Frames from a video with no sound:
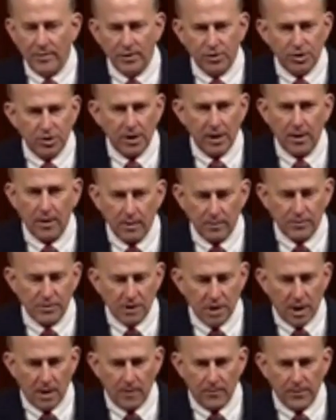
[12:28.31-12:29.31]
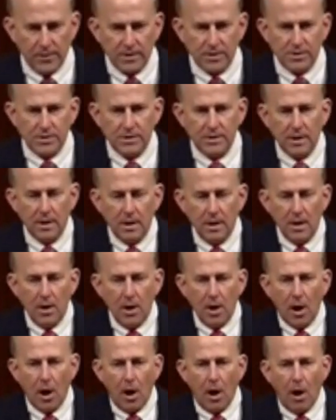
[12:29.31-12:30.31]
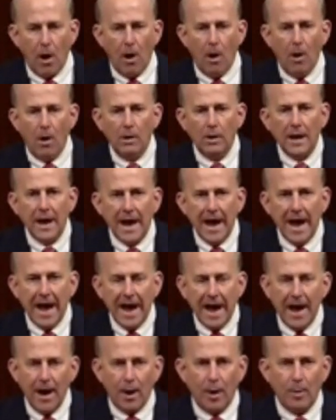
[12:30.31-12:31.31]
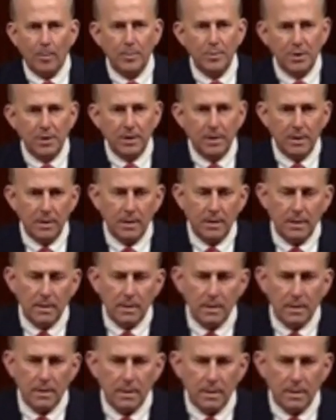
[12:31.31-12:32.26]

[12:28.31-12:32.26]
and Nicholas, and I use help loosely,